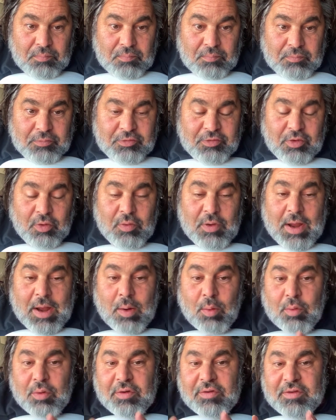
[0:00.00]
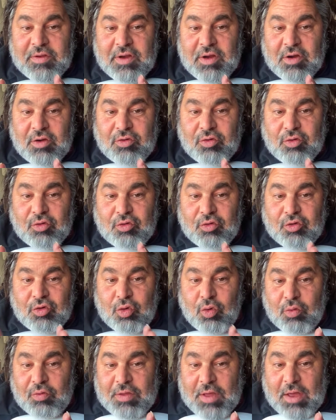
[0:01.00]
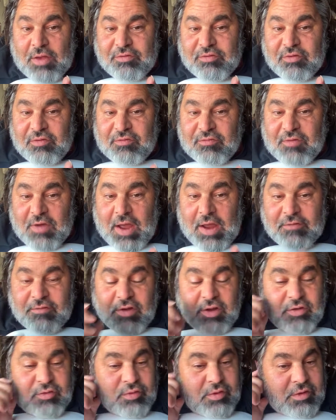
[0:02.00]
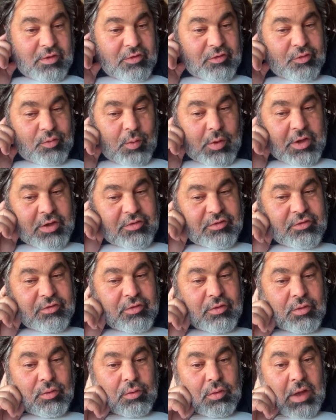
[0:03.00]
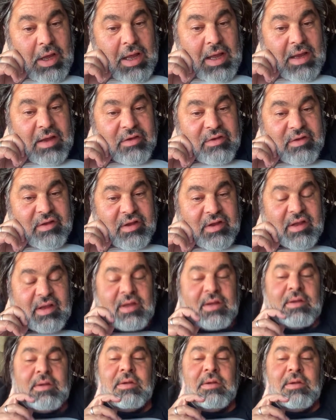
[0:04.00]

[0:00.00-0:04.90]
So now we're in the year 2522 AD.